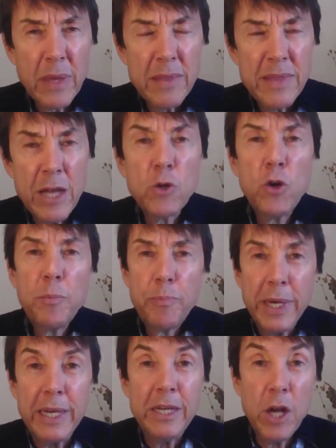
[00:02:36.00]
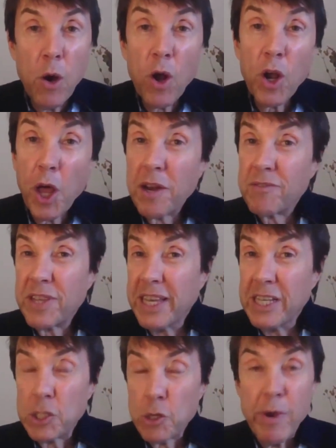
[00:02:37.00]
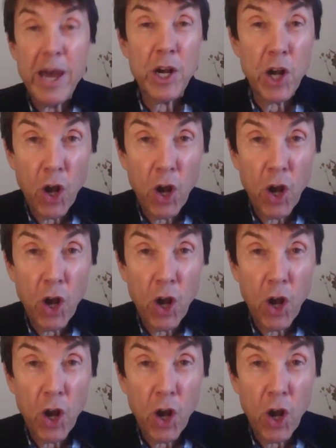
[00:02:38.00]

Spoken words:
there could be, a lot of things around